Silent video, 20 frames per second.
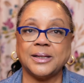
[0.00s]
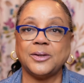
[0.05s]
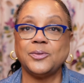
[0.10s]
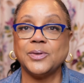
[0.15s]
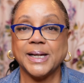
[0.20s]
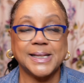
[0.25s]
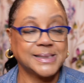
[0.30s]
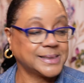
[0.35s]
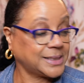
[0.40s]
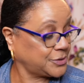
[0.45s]
that you
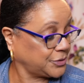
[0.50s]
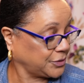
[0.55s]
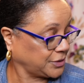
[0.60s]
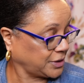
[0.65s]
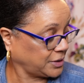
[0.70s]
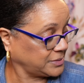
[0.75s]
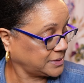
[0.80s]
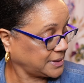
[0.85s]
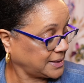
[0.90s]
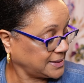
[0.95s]
guys get your
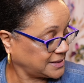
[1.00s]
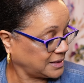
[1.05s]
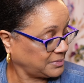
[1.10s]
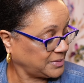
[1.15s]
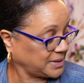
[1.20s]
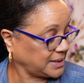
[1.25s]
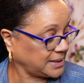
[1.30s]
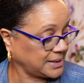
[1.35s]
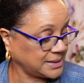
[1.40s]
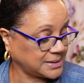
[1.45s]
nose on some
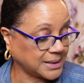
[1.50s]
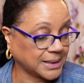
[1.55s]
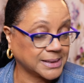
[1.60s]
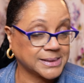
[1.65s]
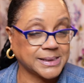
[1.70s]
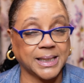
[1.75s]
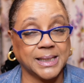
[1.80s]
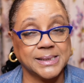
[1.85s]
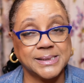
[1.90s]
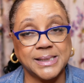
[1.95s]
of these,
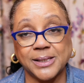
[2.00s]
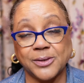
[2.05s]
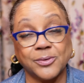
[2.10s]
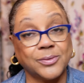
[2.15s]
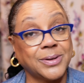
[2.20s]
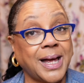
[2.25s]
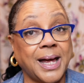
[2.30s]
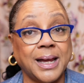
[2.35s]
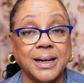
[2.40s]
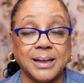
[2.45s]
because like I said, they're
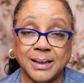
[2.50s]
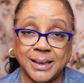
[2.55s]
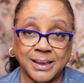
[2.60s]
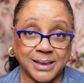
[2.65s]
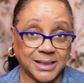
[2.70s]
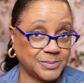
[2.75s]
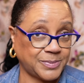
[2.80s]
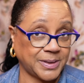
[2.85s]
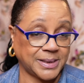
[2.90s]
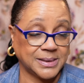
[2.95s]
not
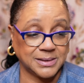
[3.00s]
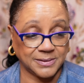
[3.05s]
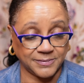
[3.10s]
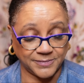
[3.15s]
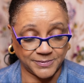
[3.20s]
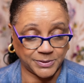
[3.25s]
inexpensive.